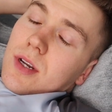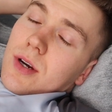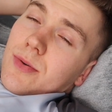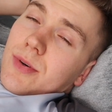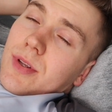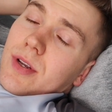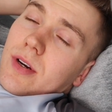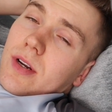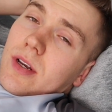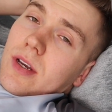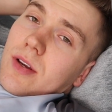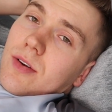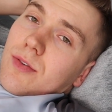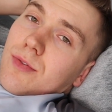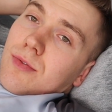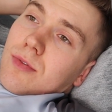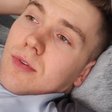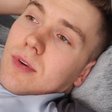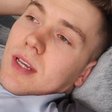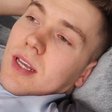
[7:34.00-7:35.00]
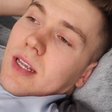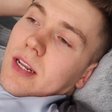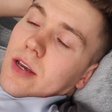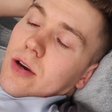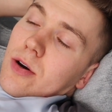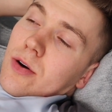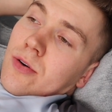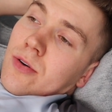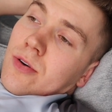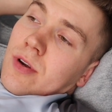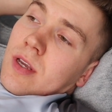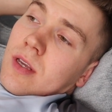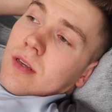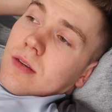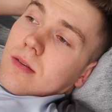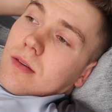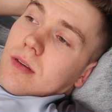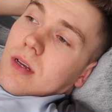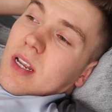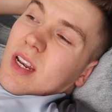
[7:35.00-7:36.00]
know when you're like really hungry
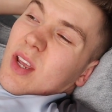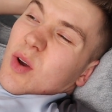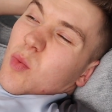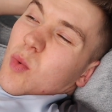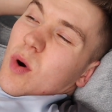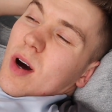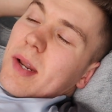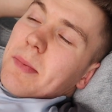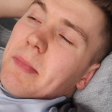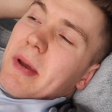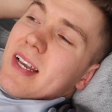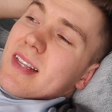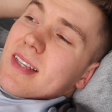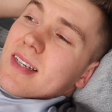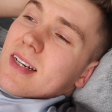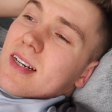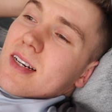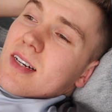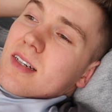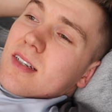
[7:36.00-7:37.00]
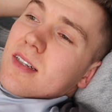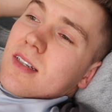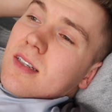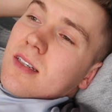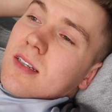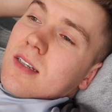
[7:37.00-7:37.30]
and you want to make dinner,